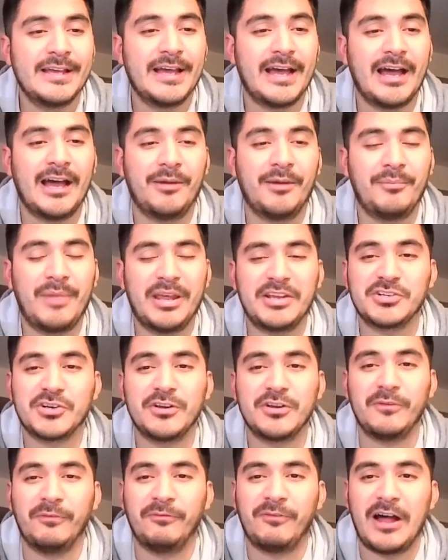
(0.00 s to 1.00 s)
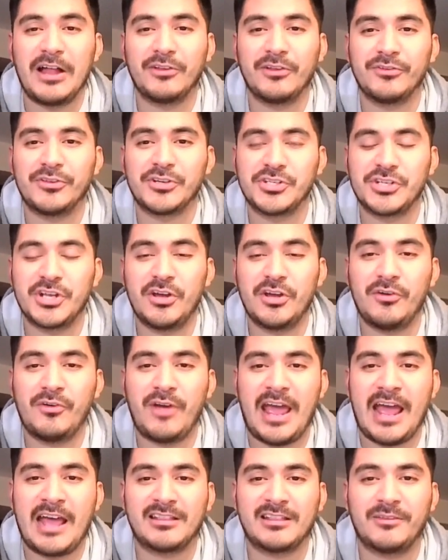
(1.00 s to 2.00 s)
Uh, make sure you follow the
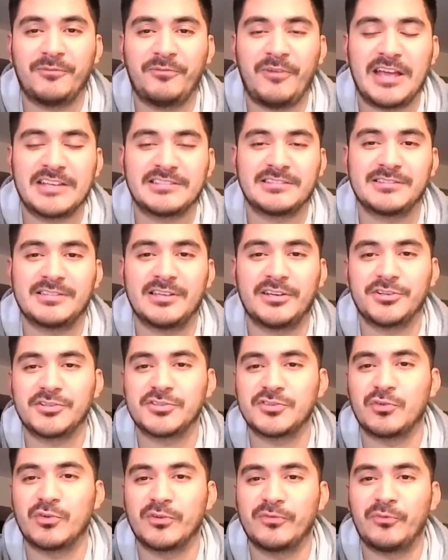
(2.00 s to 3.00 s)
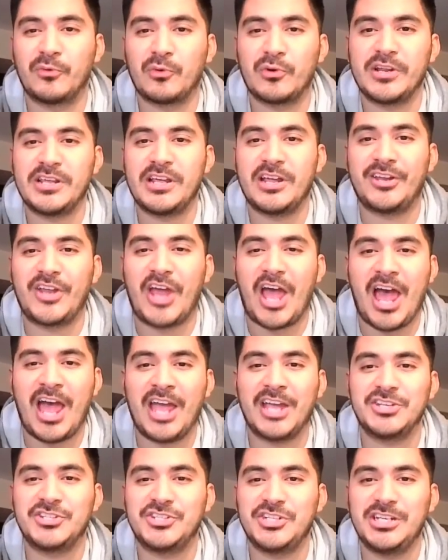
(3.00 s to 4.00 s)
show at the fastest underscore 40 on
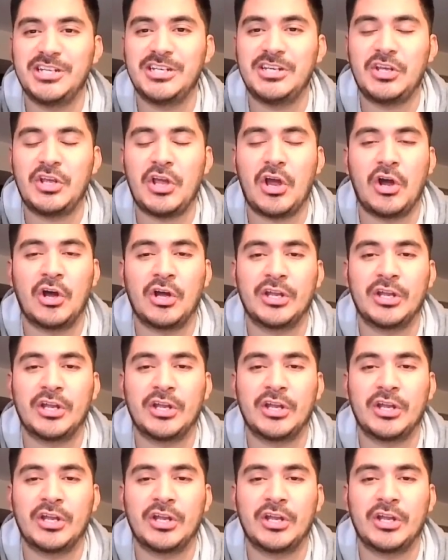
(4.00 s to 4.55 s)
IG,